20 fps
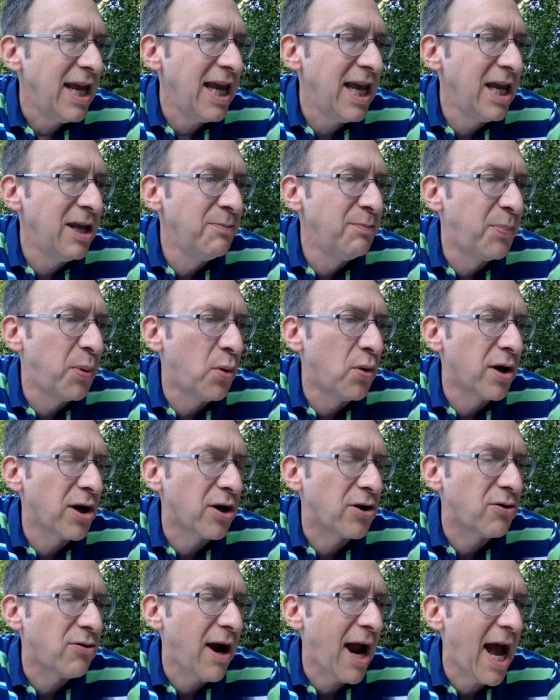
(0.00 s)
In poured
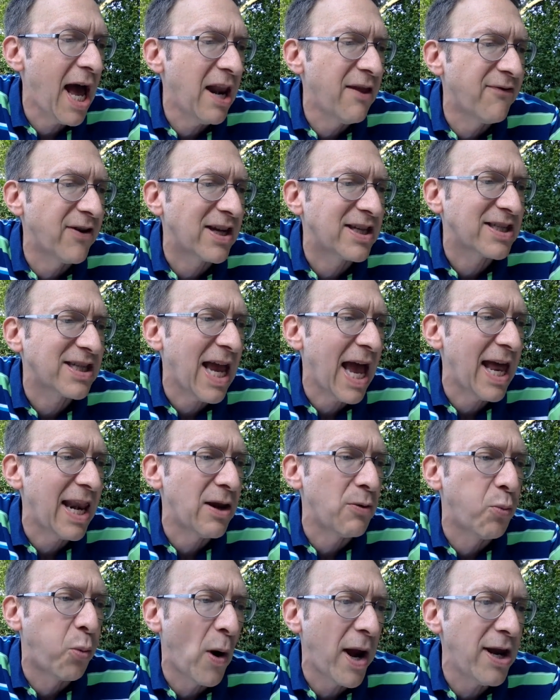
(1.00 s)
a crowd of
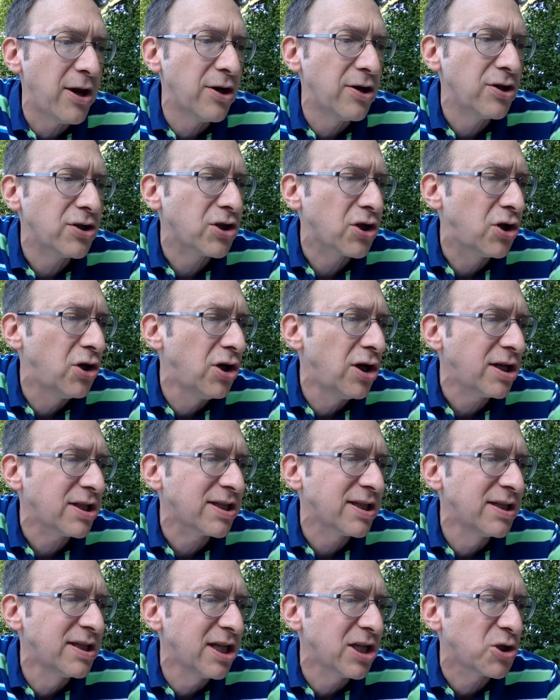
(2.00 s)
excited waiters,
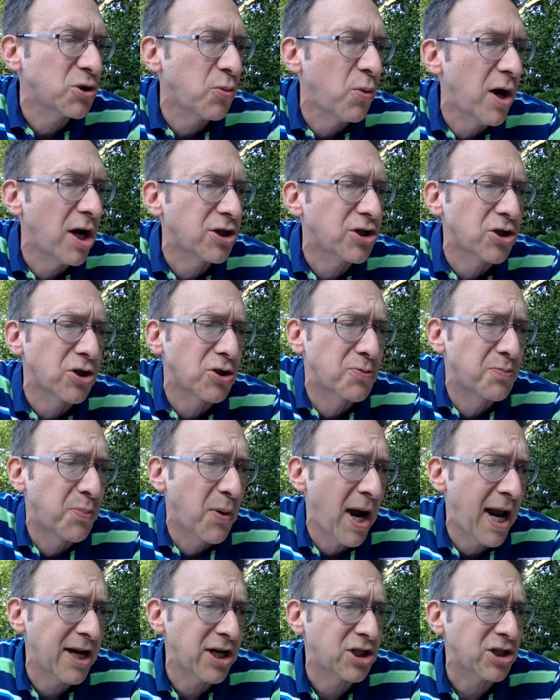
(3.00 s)
cooks, and dishwashers
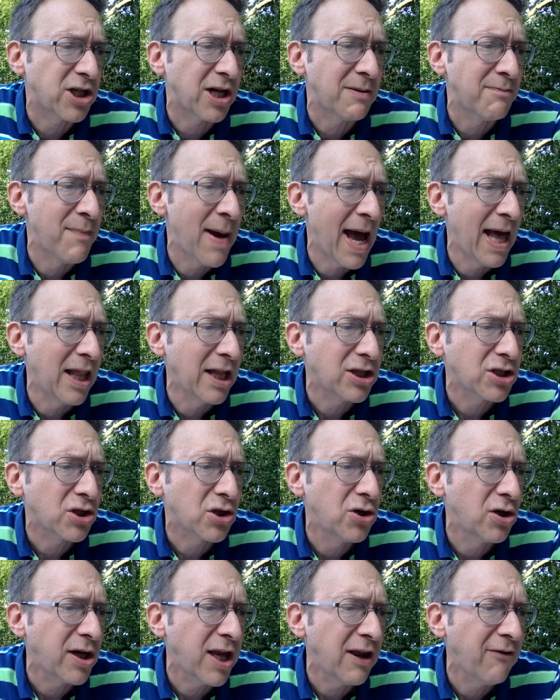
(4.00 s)
brandishing mallets,
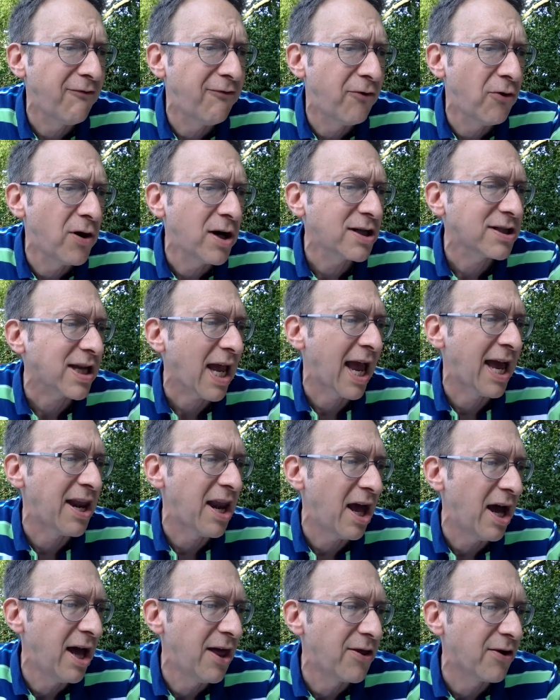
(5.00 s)
cooking forks, and
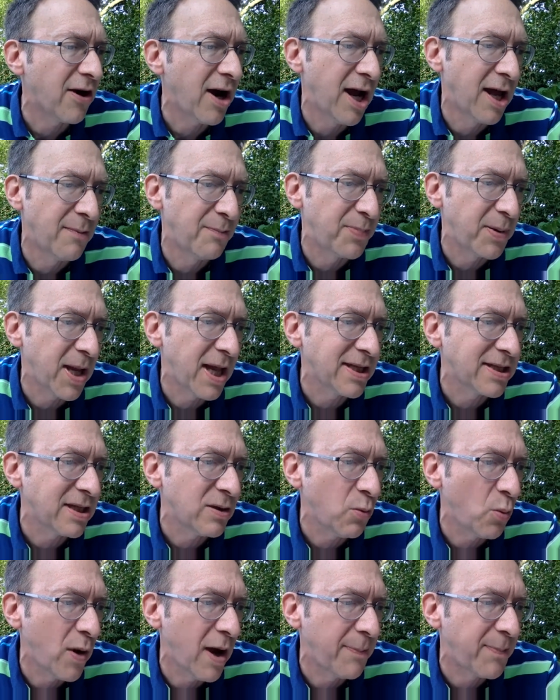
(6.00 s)
other
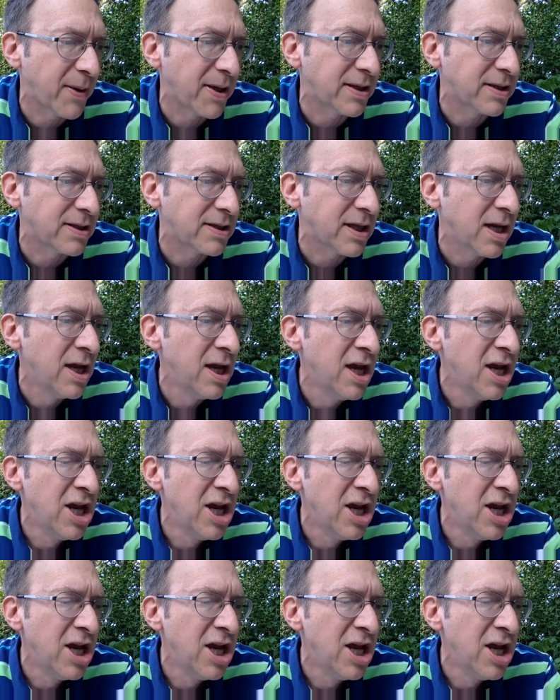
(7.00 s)
unpleasant weapons.